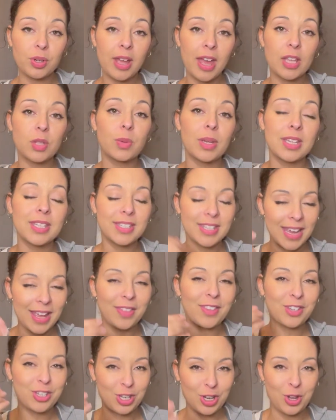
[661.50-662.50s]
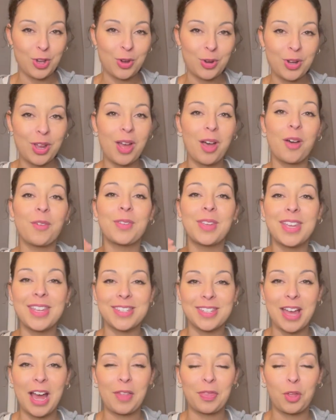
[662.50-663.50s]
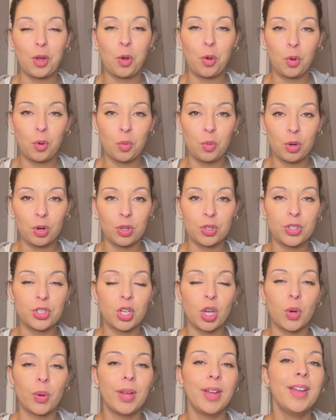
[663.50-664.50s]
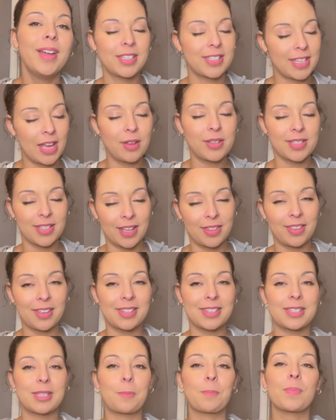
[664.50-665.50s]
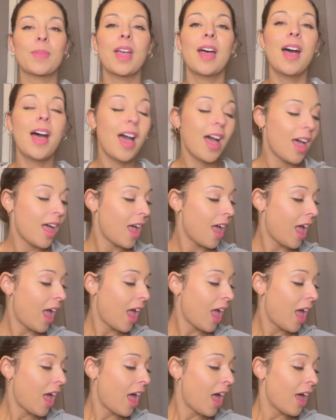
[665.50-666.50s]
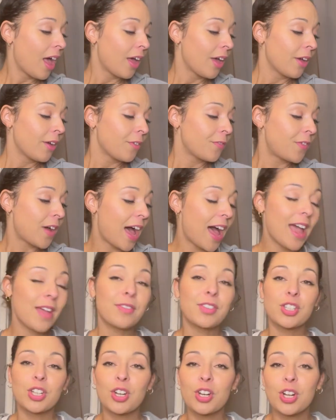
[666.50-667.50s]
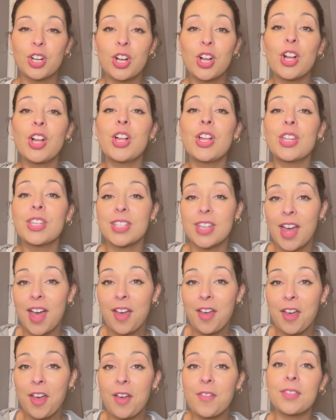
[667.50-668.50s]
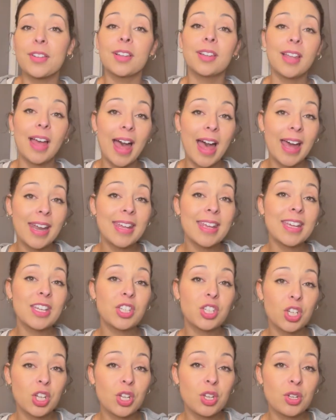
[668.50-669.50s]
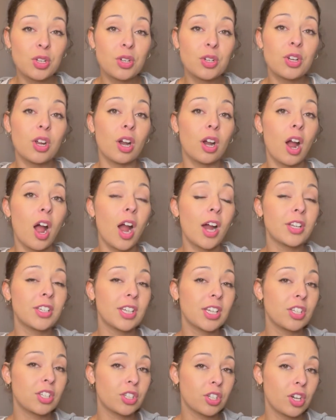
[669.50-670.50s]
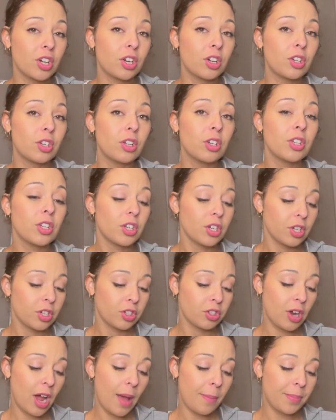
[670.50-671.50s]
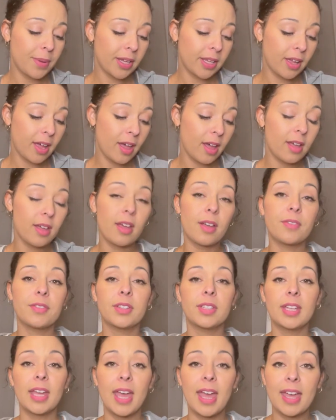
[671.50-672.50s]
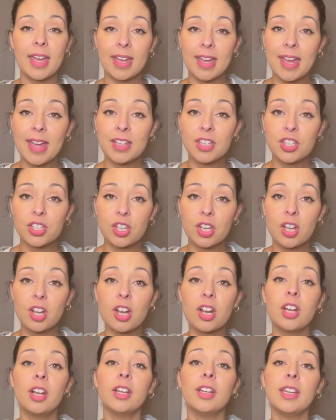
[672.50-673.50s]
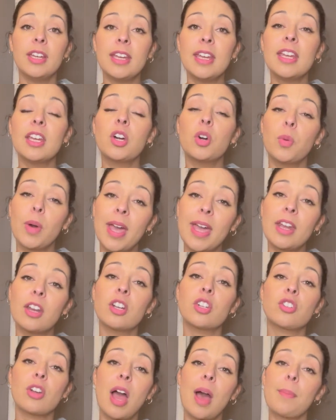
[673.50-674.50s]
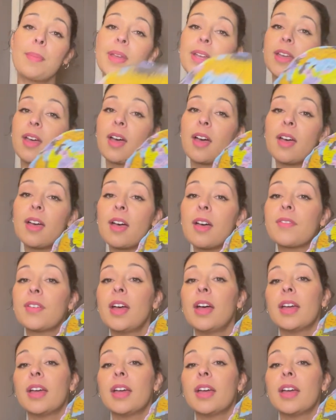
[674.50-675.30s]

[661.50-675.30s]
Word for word: as we sing the tune of He's Got the Whole World. So it sounds like this. Five circles of latitude or Arctic Circle, Tropic of Cancer, Equator Tropic of